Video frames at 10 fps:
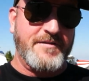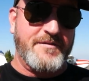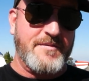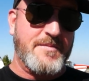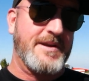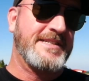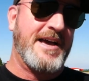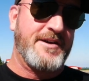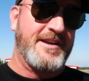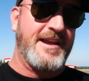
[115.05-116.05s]
feet per minute
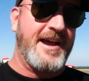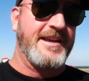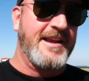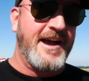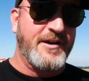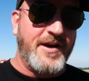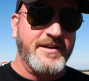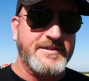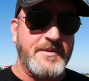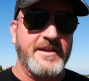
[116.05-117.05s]
down at a 90 knot
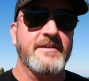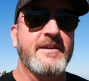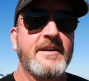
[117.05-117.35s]
ground speed.